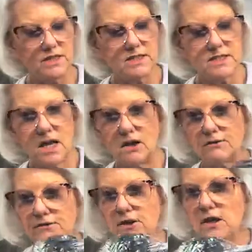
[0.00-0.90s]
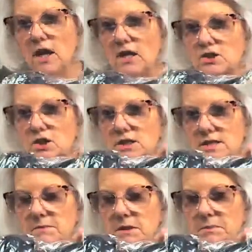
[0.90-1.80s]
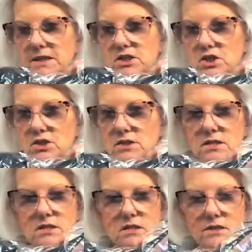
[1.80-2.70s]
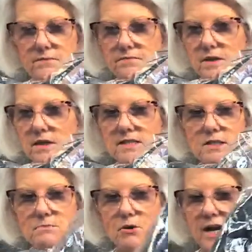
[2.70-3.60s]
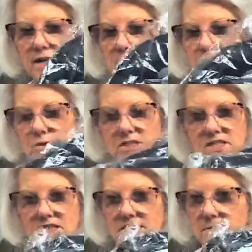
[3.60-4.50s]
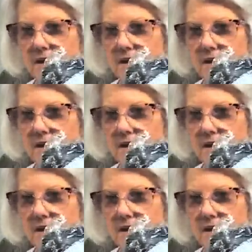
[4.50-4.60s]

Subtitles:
itself. I'll show you some of the pictures. This is brand new, still in the